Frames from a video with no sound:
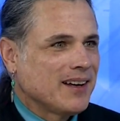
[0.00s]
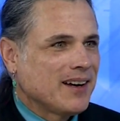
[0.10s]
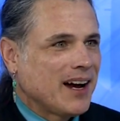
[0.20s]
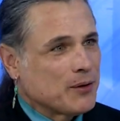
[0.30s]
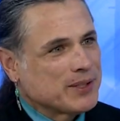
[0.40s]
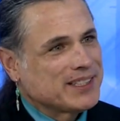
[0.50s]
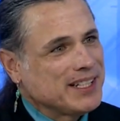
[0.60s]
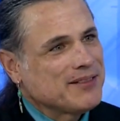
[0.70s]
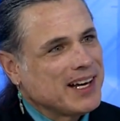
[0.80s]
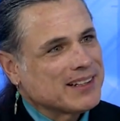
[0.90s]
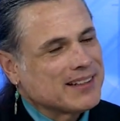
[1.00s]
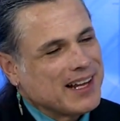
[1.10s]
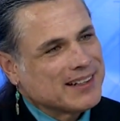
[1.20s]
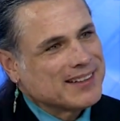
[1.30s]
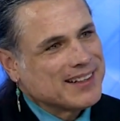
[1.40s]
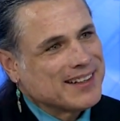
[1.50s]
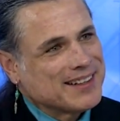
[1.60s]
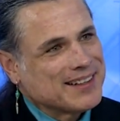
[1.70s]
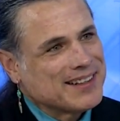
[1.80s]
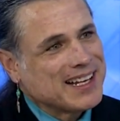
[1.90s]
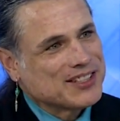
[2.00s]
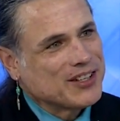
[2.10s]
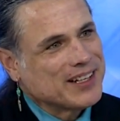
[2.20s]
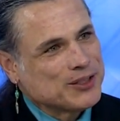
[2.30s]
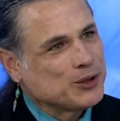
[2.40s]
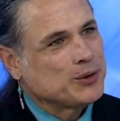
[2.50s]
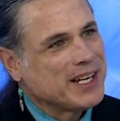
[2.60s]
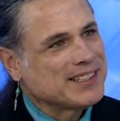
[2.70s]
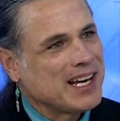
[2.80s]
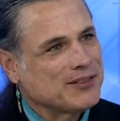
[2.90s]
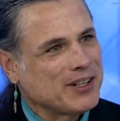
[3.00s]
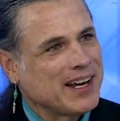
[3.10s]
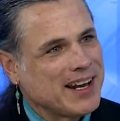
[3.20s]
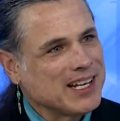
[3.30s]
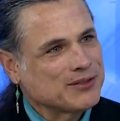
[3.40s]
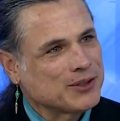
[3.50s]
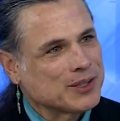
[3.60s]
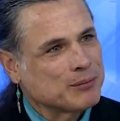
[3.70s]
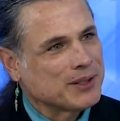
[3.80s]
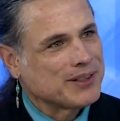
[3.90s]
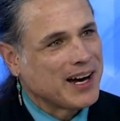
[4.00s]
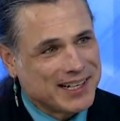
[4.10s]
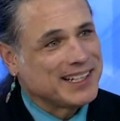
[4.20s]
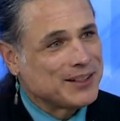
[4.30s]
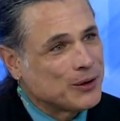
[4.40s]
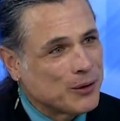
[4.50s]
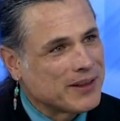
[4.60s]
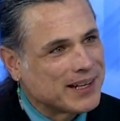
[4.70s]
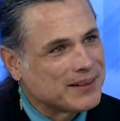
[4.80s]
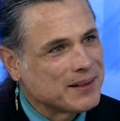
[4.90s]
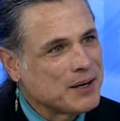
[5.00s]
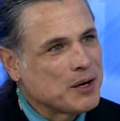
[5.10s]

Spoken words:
I received that sign 2 days after I had asked for it, but I didn't know then.